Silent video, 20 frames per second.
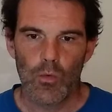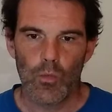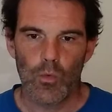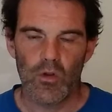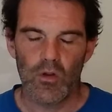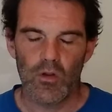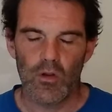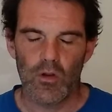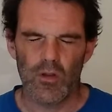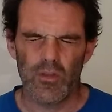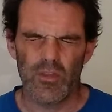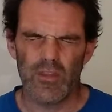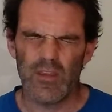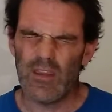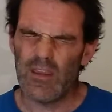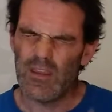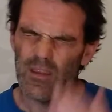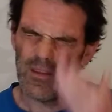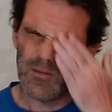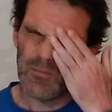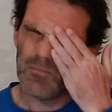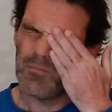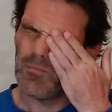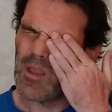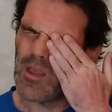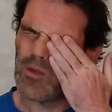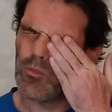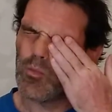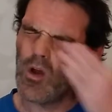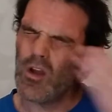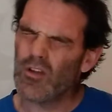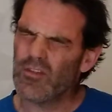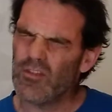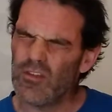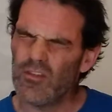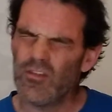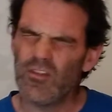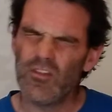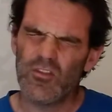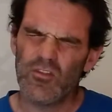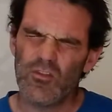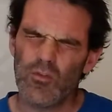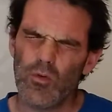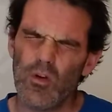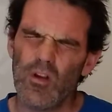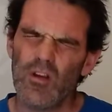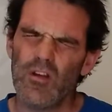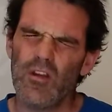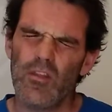where the man walks into the store,